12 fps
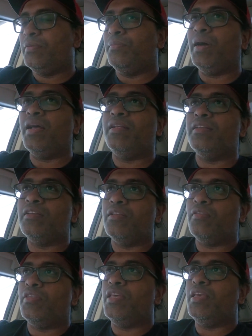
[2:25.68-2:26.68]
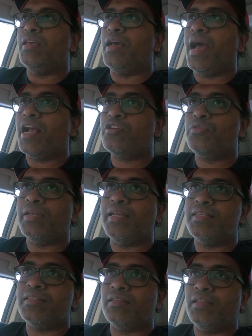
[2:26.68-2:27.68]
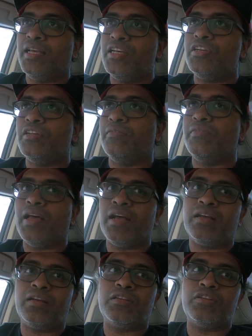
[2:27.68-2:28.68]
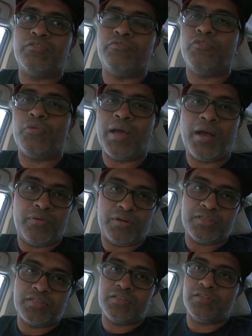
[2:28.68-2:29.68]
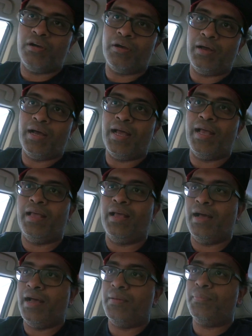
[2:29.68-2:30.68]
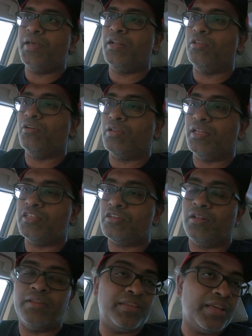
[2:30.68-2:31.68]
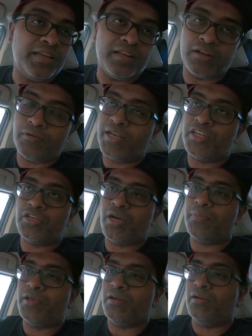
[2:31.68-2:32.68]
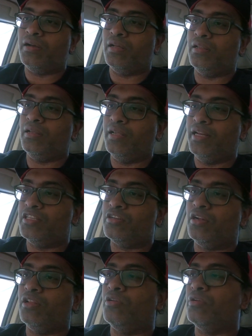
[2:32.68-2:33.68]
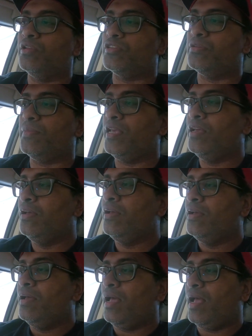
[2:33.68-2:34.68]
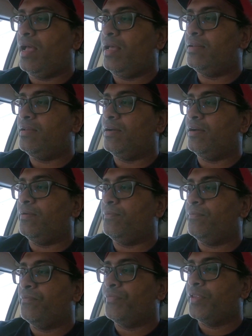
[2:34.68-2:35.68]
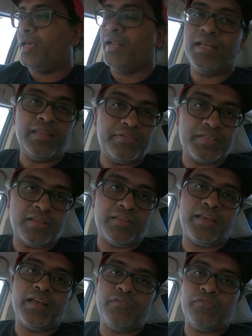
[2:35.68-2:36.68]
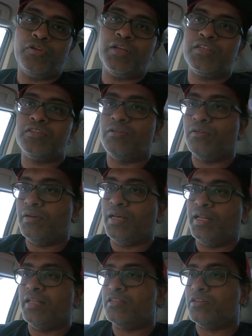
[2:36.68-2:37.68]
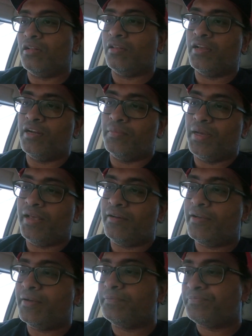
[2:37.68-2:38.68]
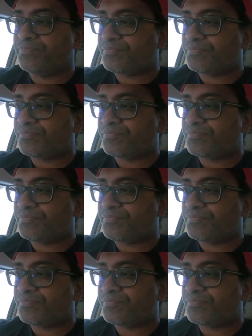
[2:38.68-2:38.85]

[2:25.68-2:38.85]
But the actual installation of that took 4 hours. So I paid a local installer, and they did a great job here, an installer local to me. And I live in Southern California, so an installer here in my area,